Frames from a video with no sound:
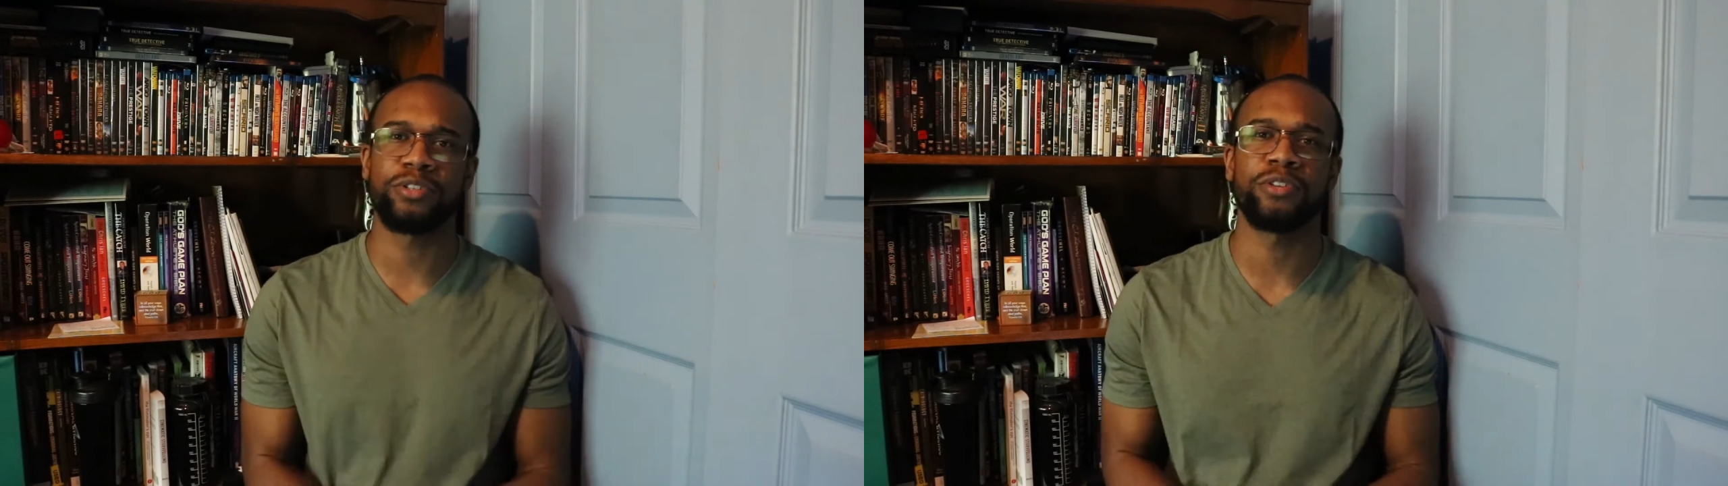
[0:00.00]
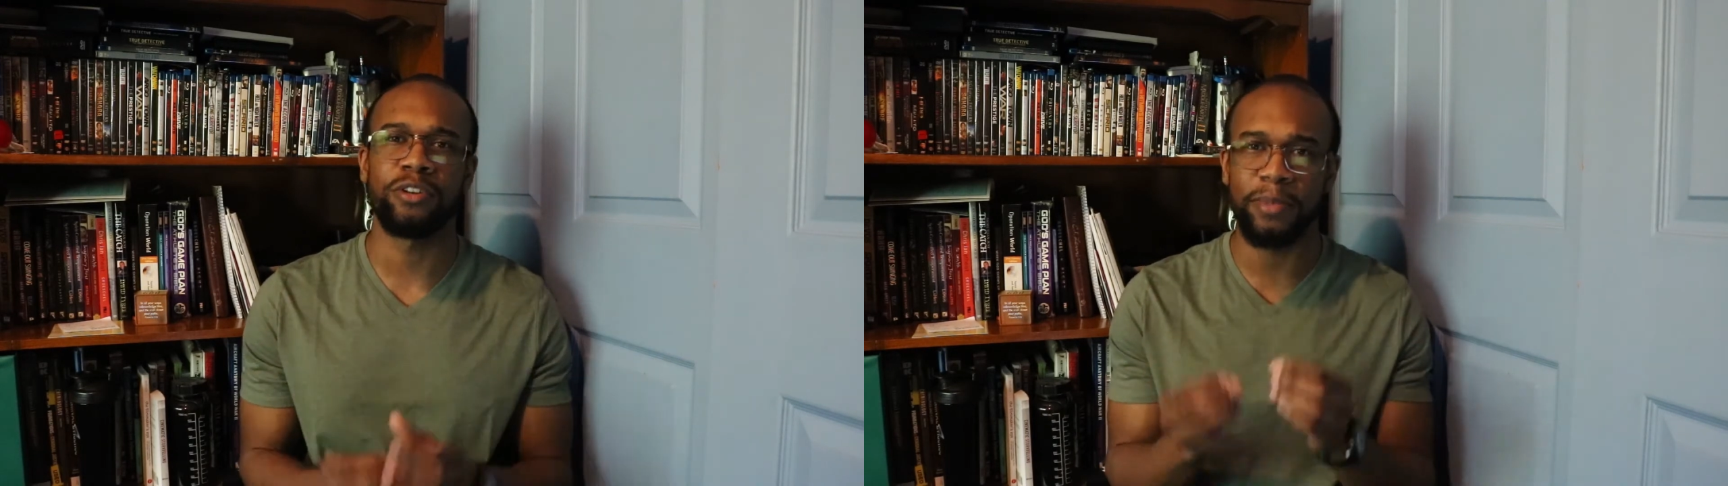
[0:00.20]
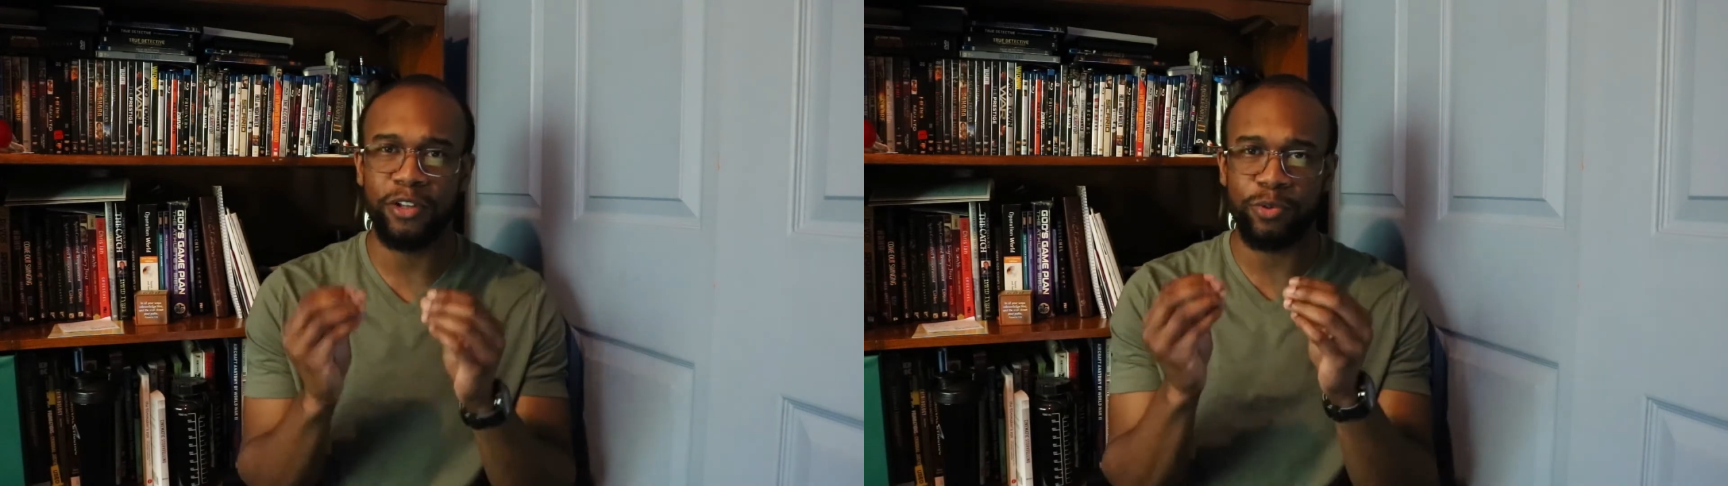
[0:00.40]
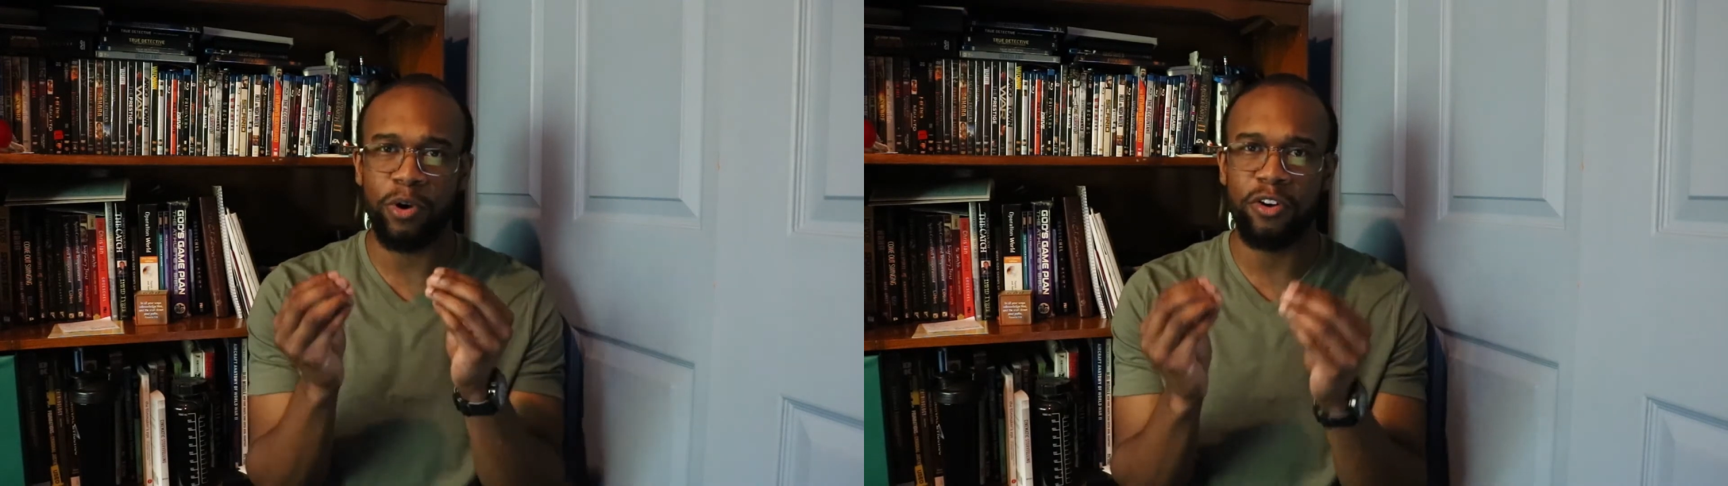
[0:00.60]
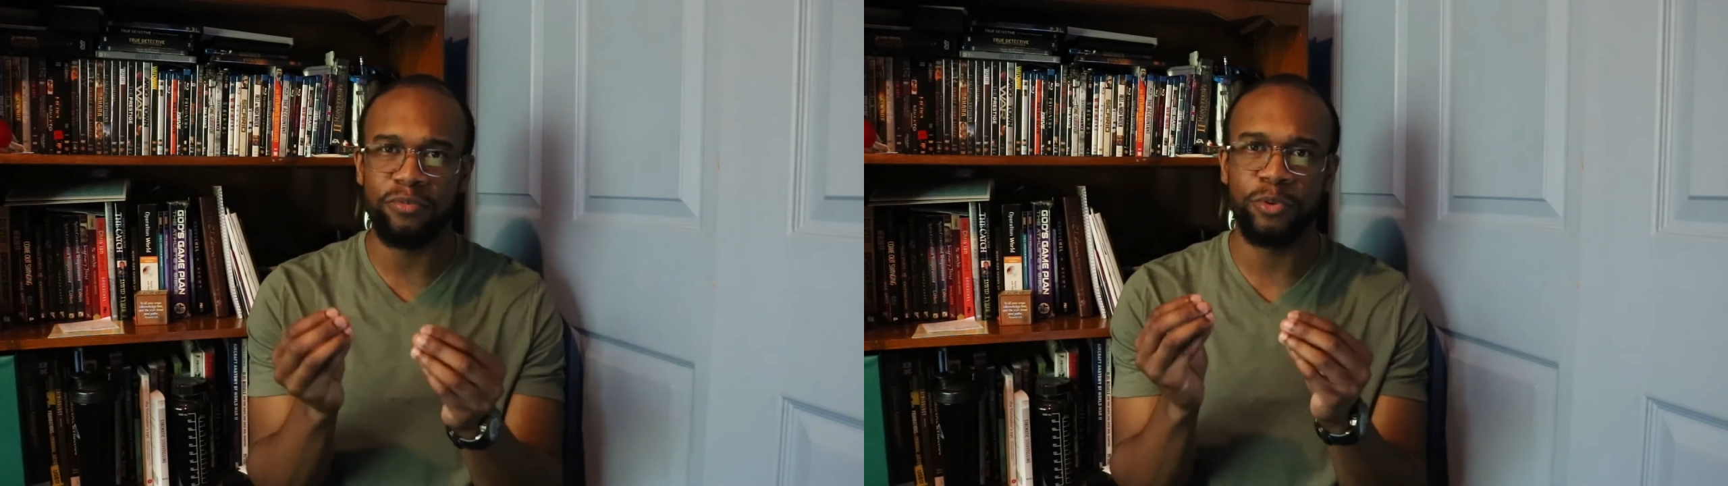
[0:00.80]
So there are about
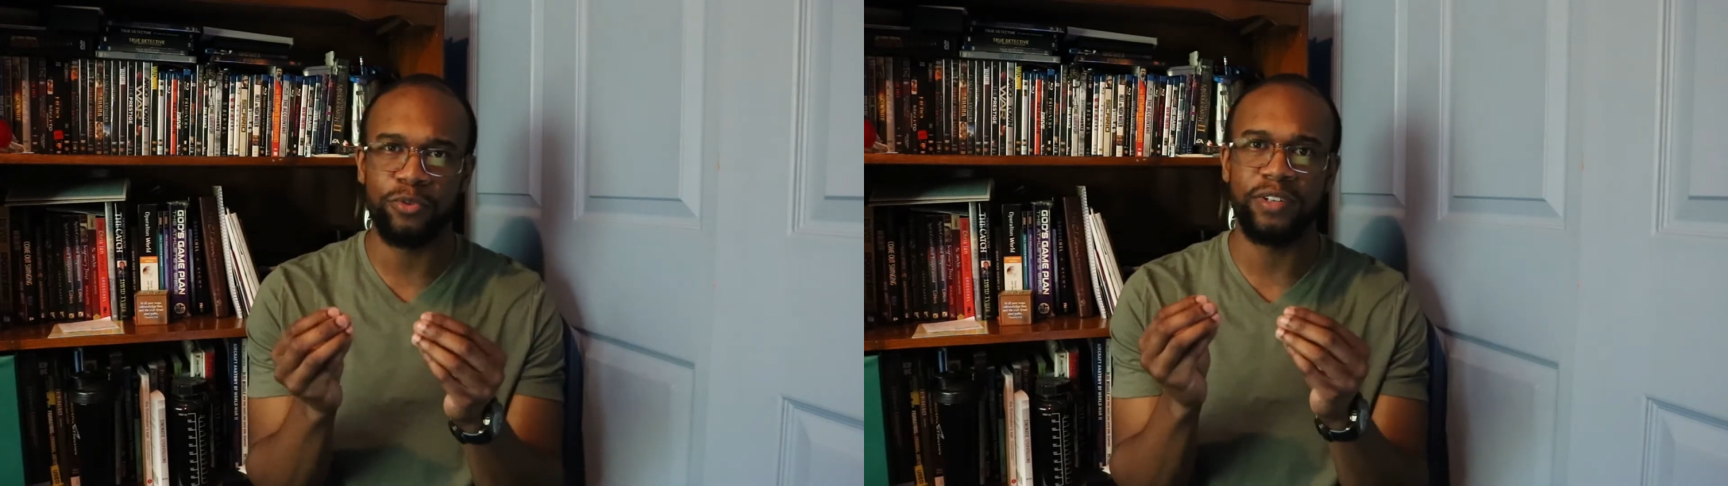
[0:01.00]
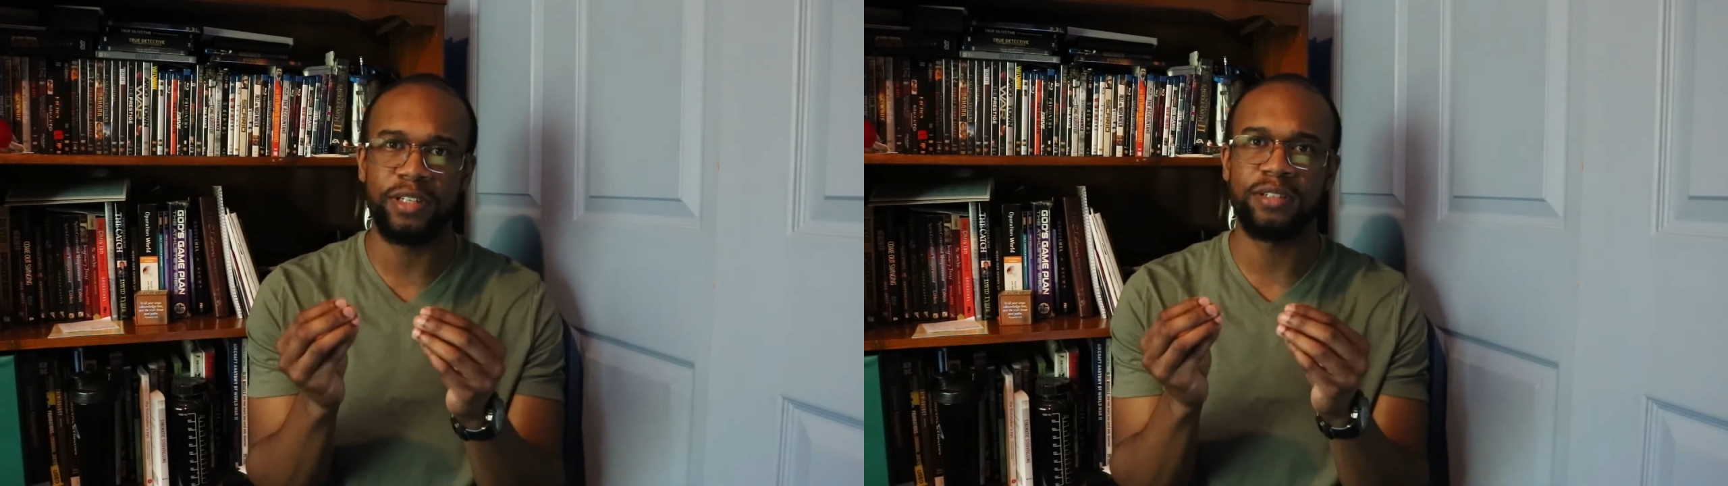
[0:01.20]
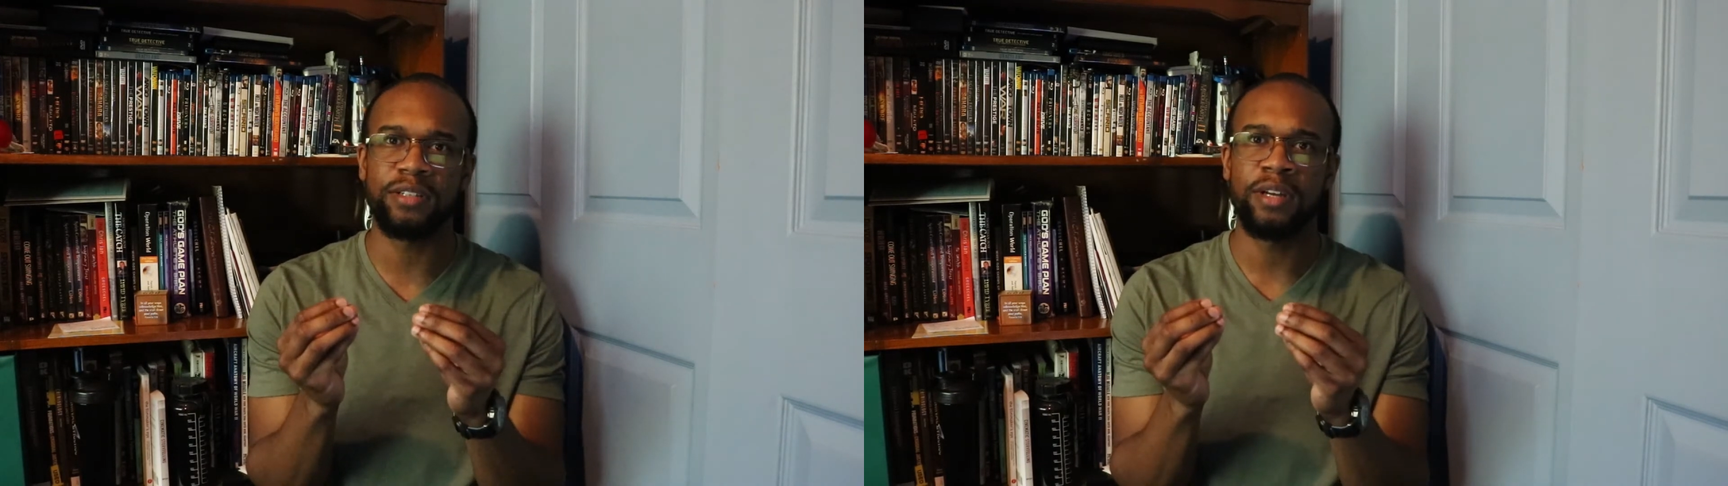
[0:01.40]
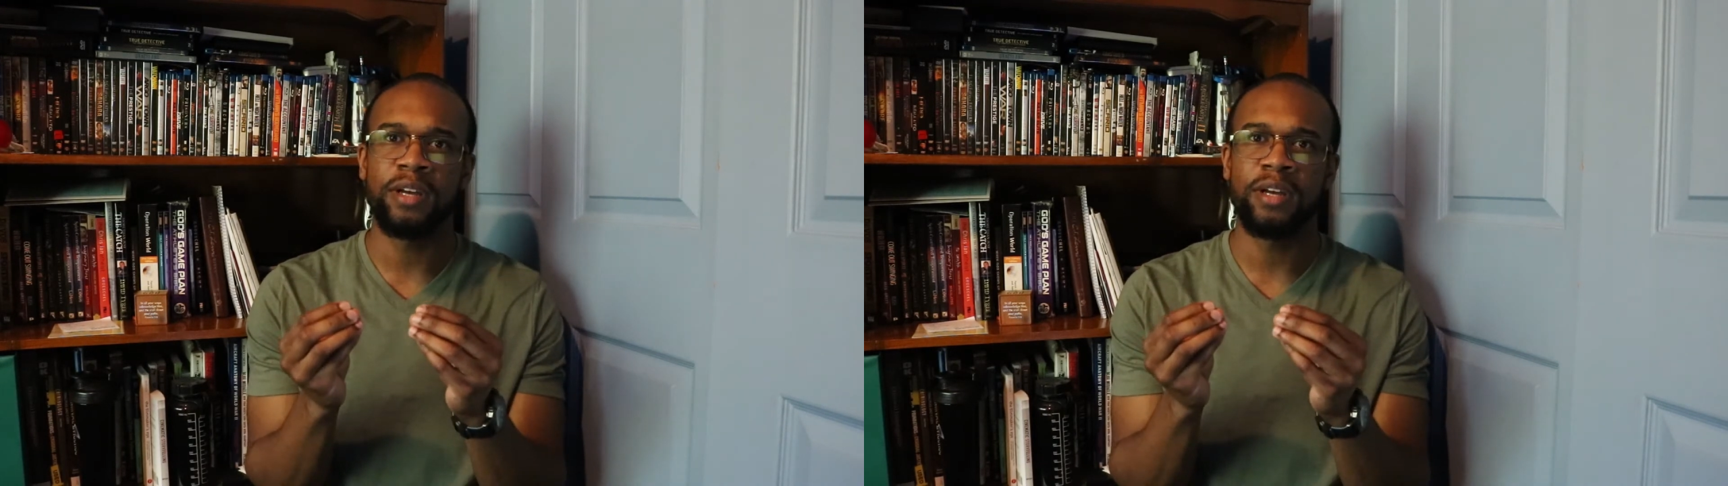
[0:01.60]
12 movies